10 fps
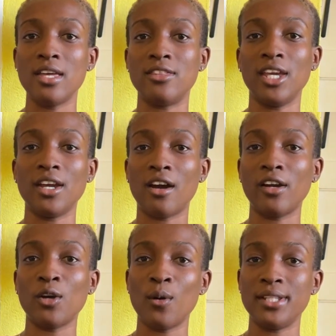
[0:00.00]
they
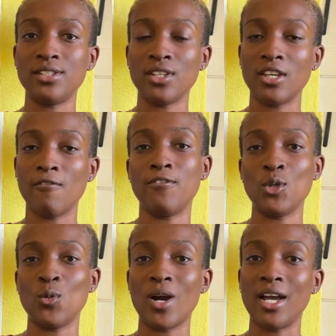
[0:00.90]
are going to give
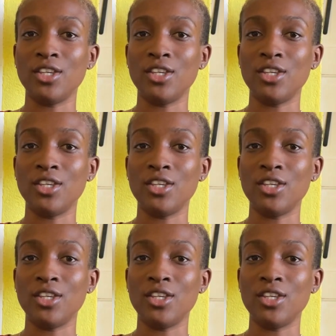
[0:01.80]
you a